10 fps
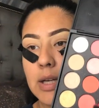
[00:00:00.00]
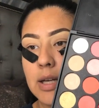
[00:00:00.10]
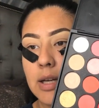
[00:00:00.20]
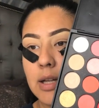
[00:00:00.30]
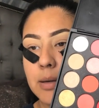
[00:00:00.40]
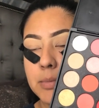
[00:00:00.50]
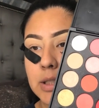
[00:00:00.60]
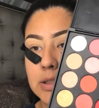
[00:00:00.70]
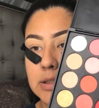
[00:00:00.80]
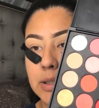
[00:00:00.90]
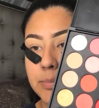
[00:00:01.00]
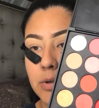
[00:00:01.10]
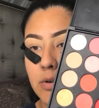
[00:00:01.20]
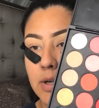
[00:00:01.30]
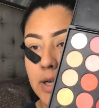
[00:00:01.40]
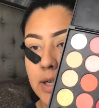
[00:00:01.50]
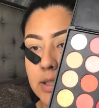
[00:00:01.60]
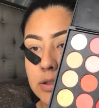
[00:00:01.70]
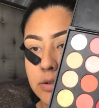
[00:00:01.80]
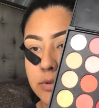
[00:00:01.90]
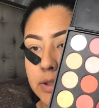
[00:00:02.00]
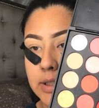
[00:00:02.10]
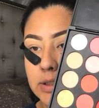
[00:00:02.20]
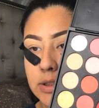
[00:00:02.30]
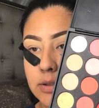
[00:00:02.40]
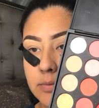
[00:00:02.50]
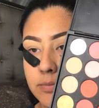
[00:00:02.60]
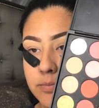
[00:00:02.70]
And I'm gonna dip right into it.